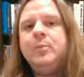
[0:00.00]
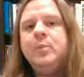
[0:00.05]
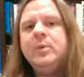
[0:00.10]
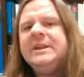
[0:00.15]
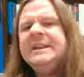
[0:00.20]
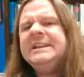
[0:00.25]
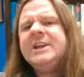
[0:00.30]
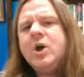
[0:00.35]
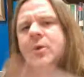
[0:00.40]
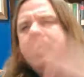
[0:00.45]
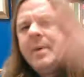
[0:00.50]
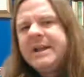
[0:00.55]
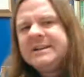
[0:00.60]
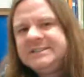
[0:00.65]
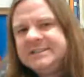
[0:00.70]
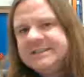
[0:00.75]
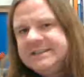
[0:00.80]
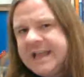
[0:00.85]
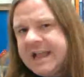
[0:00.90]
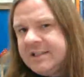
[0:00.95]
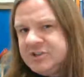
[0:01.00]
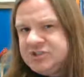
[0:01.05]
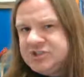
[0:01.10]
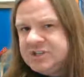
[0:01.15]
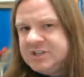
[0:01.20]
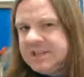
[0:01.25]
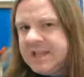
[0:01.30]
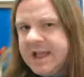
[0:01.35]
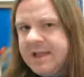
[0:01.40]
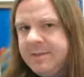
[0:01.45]
We need to go back to
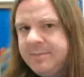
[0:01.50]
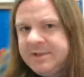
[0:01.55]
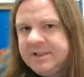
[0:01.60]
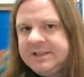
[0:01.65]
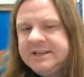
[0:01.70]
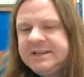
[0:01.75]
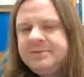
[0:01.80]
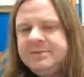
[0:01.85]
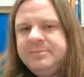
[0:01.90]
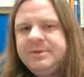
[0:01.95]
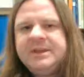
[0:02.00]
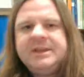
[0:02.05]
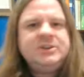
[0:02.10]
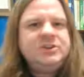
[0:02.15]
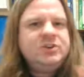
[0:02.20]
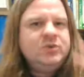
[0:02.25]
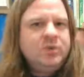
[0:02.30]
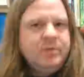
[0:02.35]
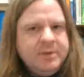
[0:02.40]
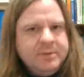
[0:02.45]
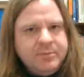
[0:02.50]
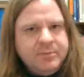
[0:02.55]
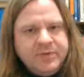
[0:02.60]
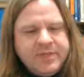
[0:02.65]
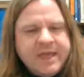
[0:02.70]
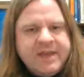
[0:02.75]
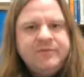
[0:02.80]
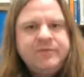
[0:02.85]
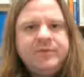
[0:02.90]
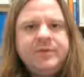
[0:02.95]
negligent liability a bit. You remember
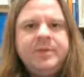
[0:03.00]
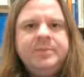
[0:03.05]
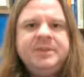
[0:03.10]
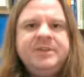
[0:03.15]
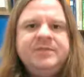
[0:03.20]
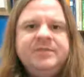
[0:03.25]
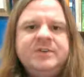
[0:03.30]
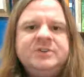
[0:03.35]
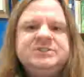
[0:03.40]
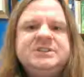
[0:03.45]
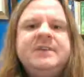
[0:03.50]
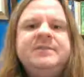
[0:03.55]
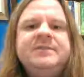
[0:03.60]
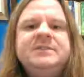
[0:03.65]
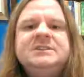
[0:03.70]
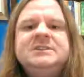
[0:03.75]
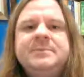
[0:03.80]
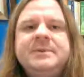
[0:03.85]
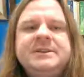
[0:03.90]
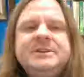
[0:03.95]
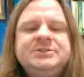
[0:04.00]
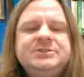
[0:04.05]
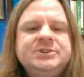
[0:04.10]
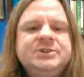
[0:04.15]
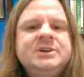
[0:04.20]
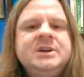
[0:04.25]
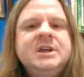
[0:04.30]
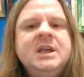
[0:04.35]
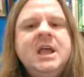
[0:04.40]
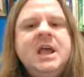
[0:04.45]
that from the first half of the
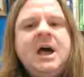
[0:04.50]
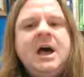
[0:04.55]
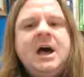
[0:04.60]
semester.